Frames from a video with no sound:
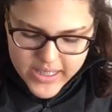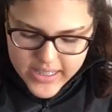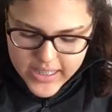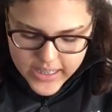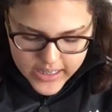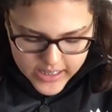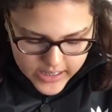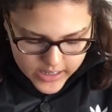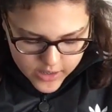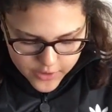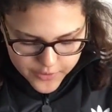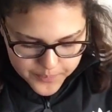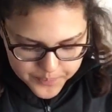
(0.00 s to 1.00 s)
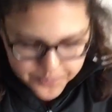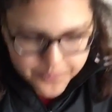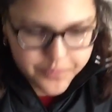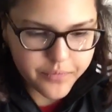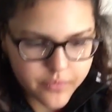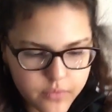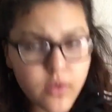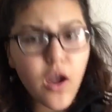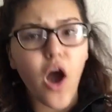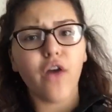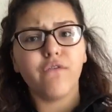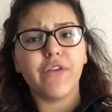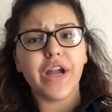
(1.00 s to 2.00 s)
in here
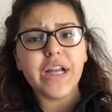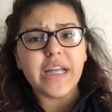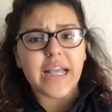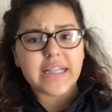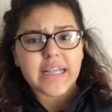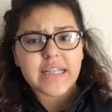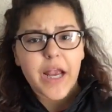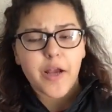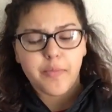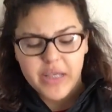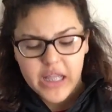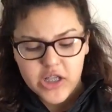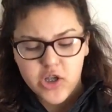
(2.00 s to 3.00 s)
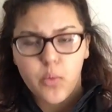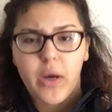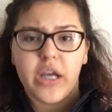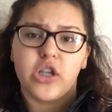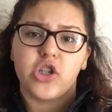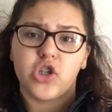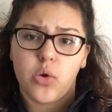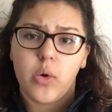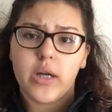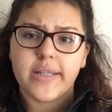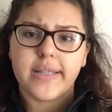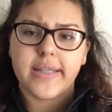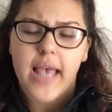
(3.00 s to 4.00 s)
are very necessary being that you're wearing
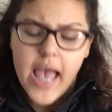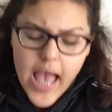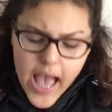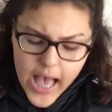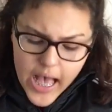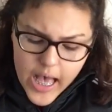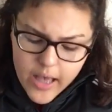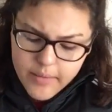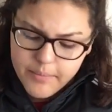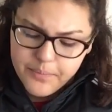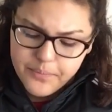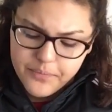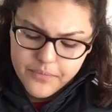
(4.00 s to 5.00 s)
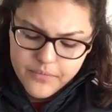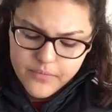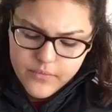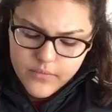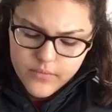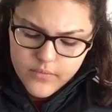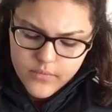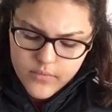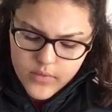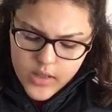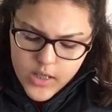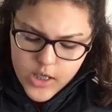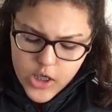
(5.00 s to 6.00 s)
shorts.
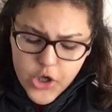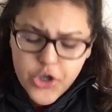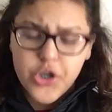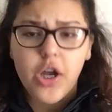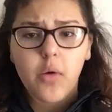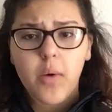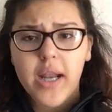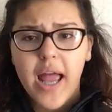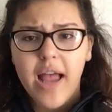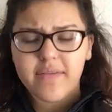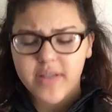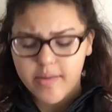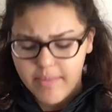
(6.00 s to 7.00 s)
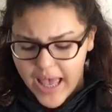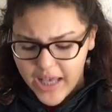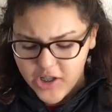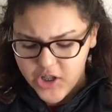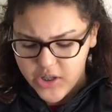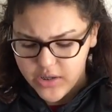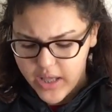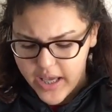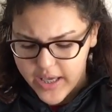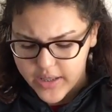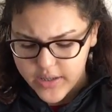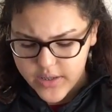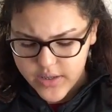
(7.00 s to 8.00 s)
You don't want to have some ashy
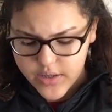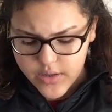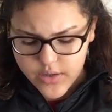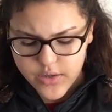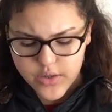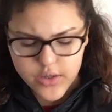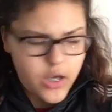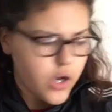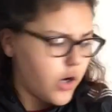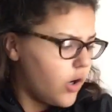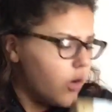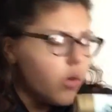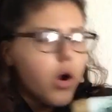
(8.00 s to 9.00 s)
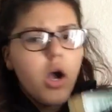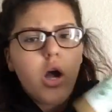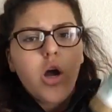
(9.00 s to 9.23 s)
legs. So